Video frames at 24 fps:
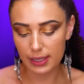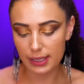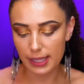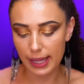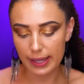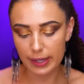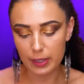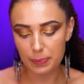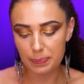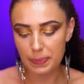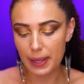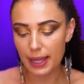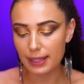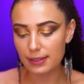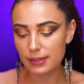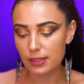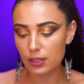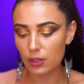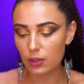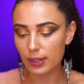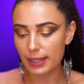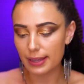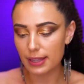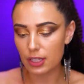Glide On
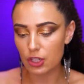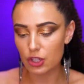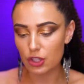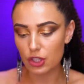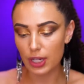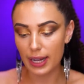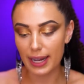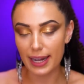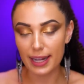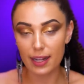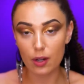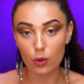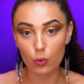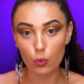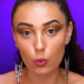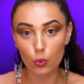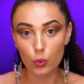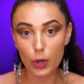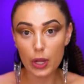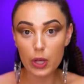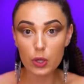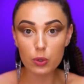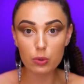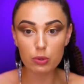Pencil in the shade
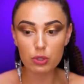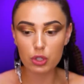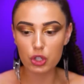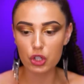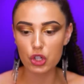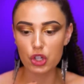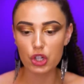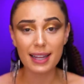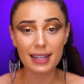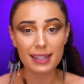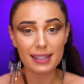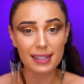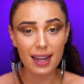Roach.